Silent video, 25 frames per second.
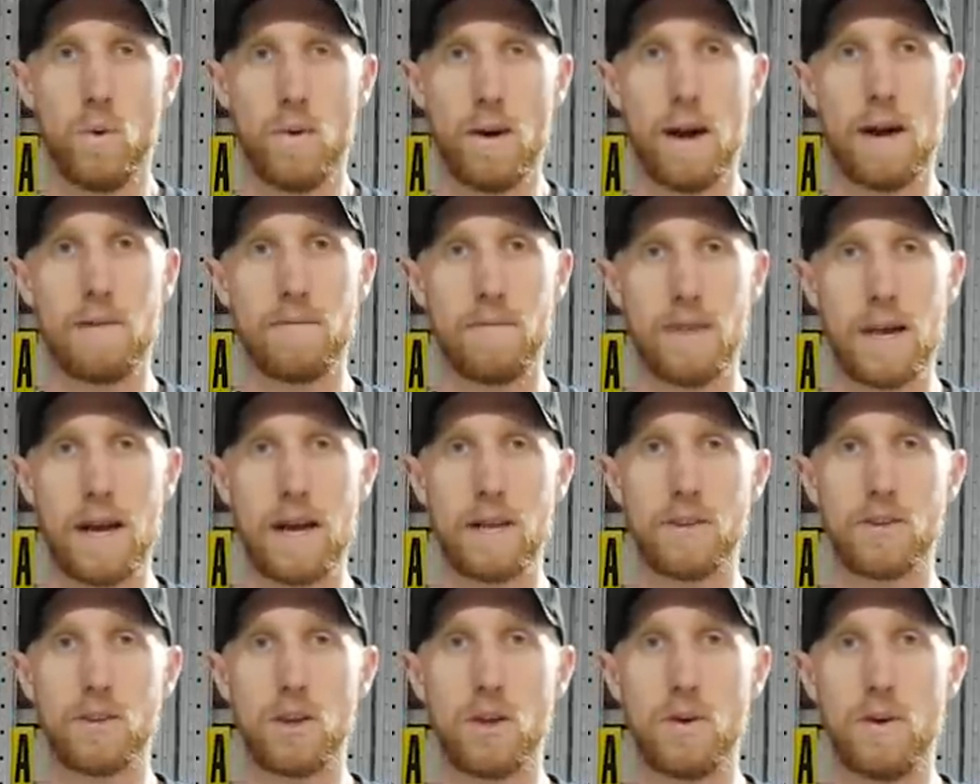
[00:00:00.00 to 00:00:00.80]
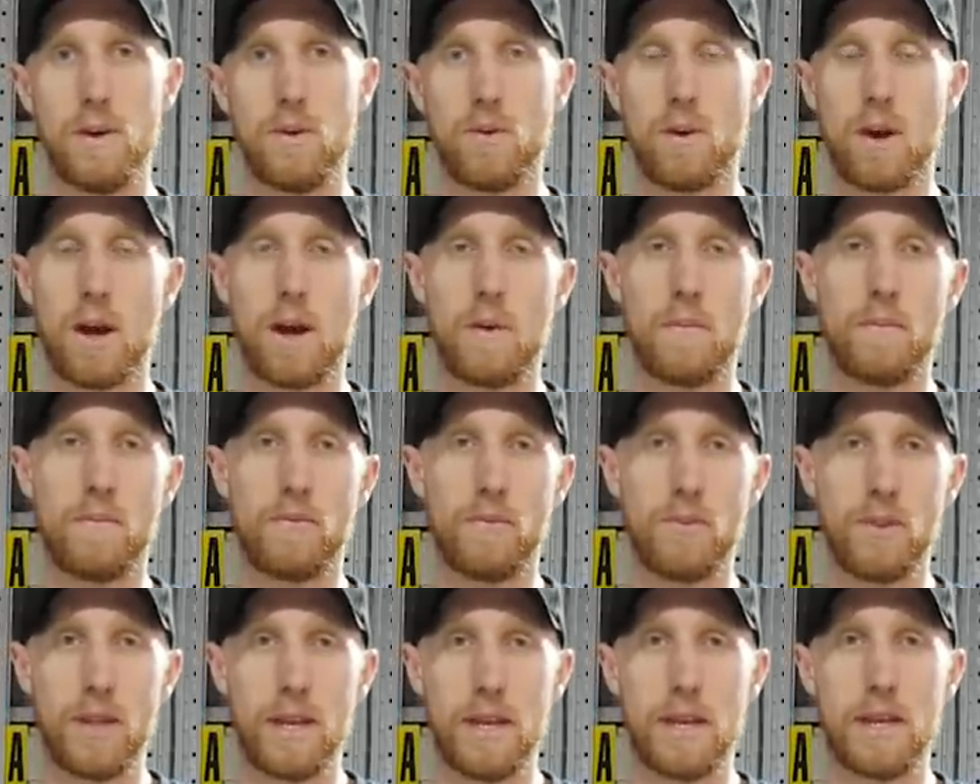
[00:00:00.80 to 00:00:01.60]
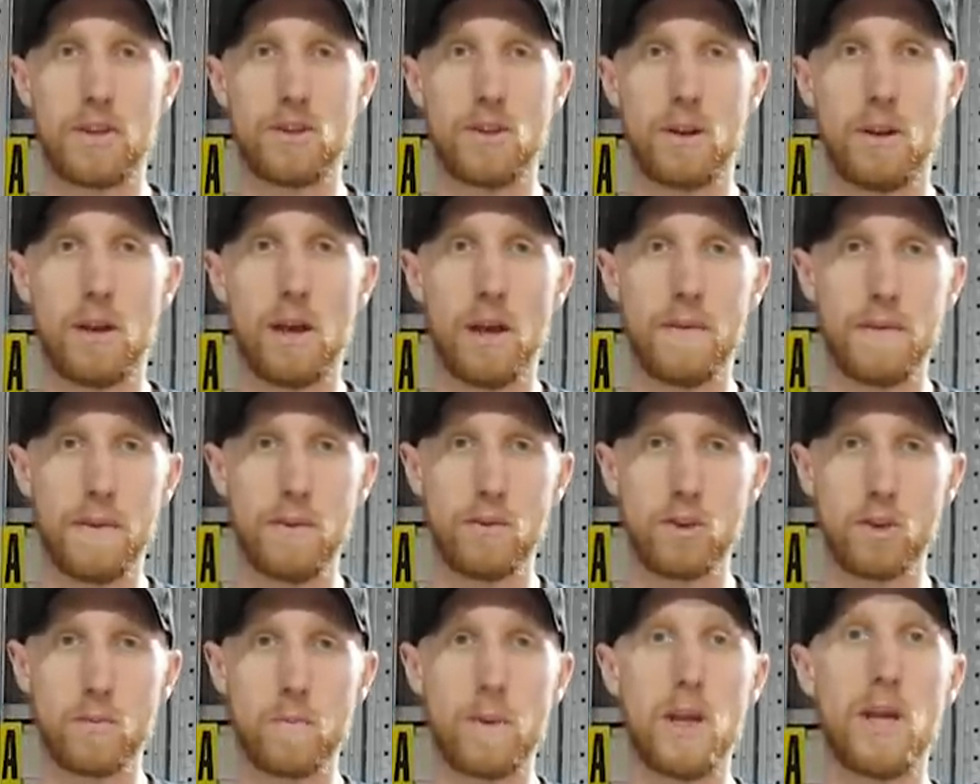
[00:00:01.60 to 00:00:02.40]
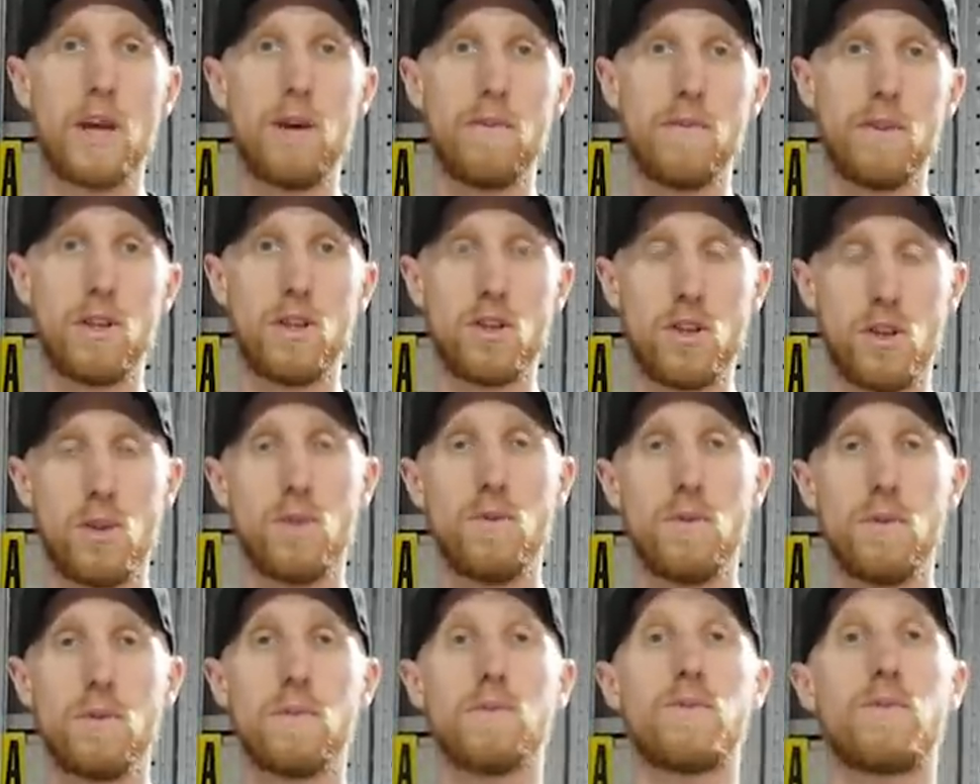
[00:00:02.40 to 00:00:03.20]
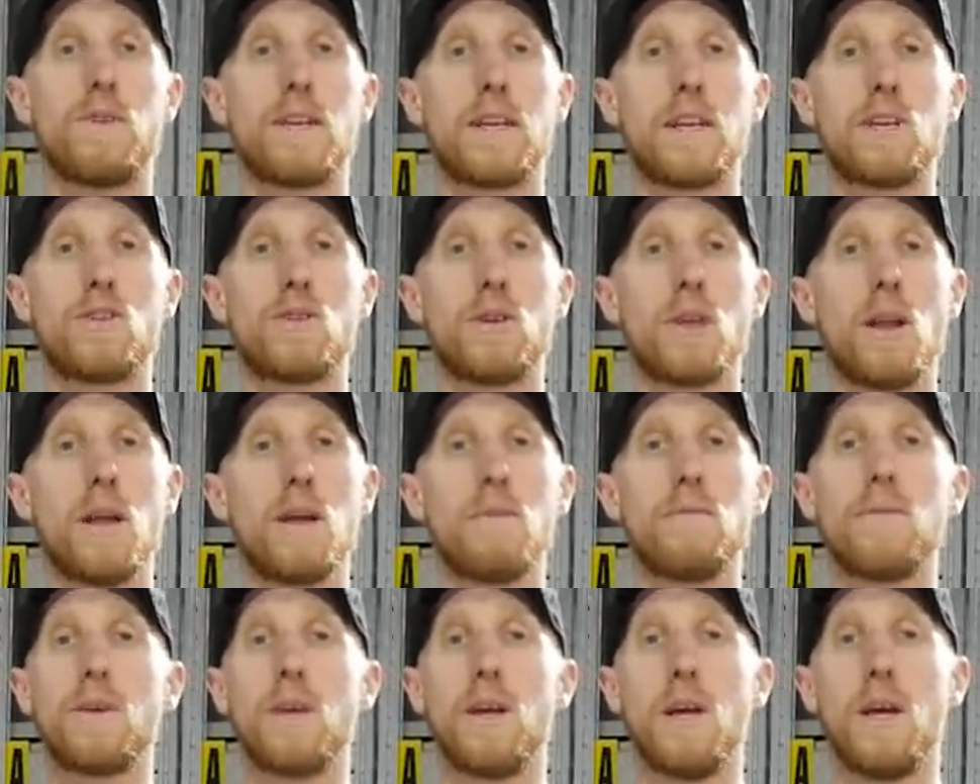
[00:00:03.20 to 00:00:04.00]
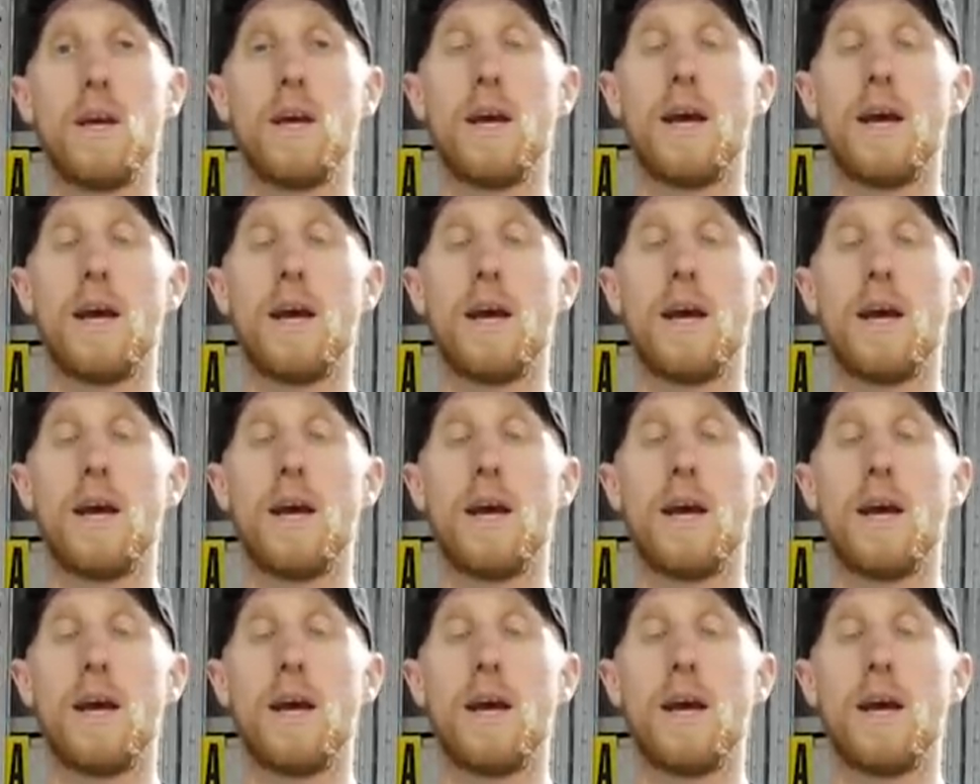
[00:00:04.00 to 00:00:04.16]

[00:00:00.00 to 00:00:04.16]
we'll have that. So it will come through the ignition live and it'll split over the two for ignition live.